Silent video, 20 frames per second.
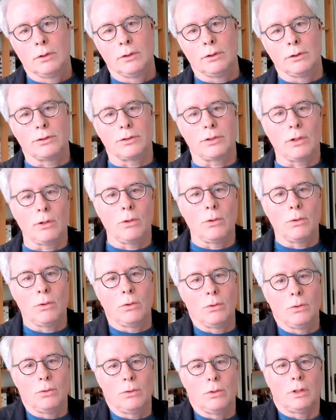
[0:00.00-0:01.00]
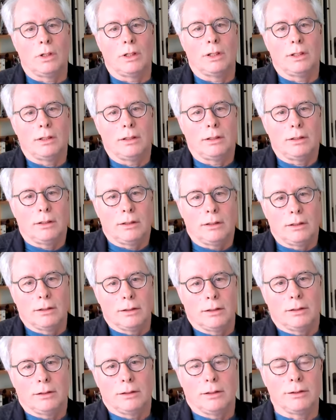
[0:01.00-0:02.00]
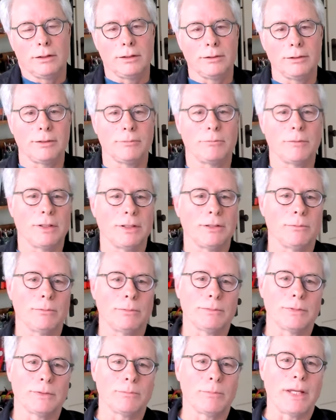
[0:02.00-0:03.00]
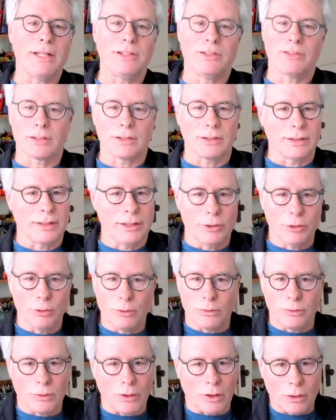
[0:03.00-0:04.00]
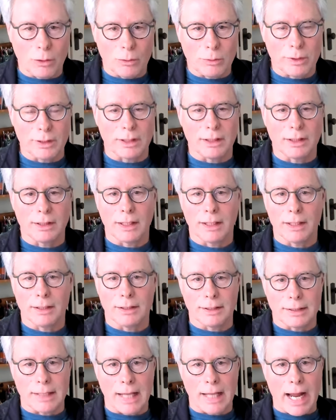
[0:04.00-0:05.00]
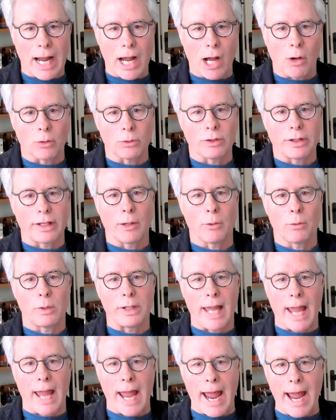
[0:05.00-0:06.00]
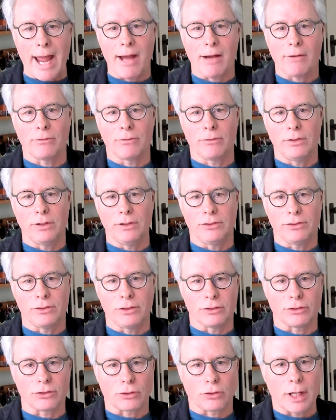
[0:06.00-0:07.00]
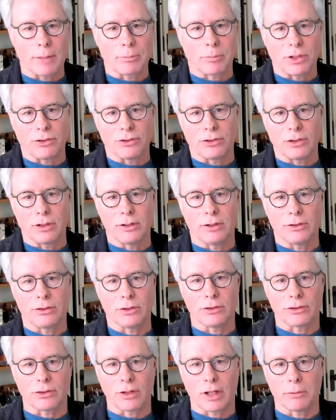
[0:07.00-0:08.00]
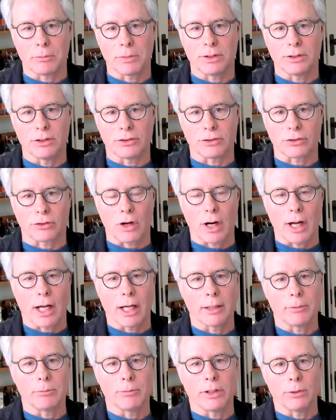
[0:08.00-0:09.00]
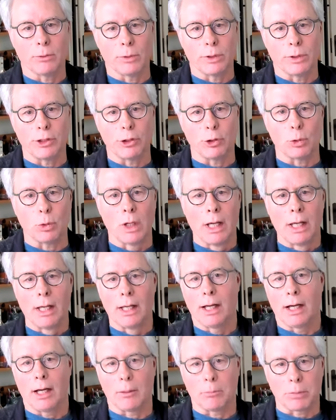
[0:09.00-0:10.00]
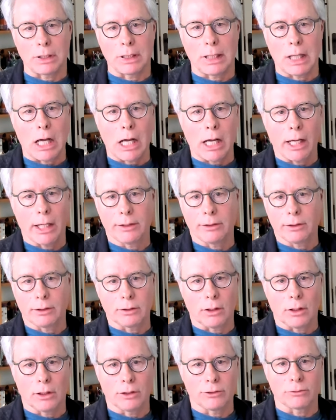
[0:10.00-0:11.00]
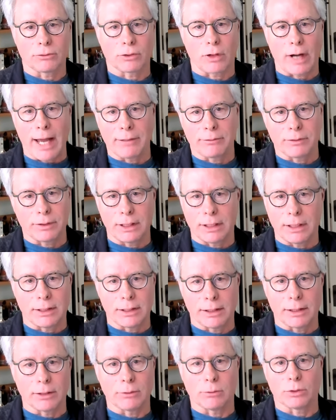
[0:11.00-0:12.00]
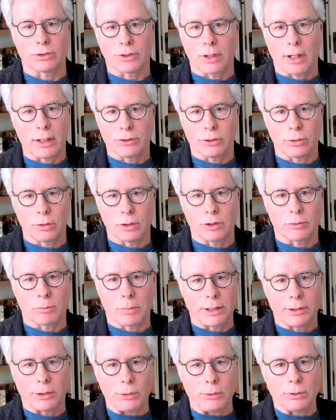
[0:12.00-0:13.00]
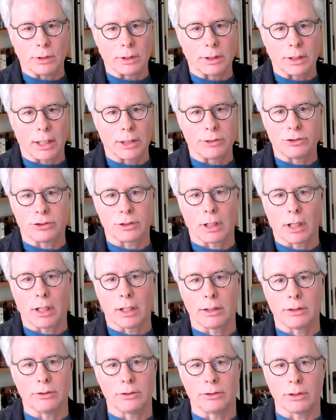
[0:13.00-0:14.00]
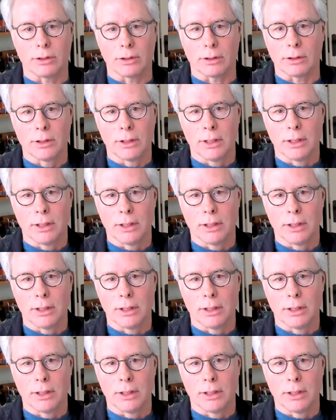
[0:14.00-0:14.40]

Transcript: So uh, basically, you've already laid it out that we have these discrepancies, as Simon described, that when you apply the laws of gravity that were taught to us by Newton and Einstein to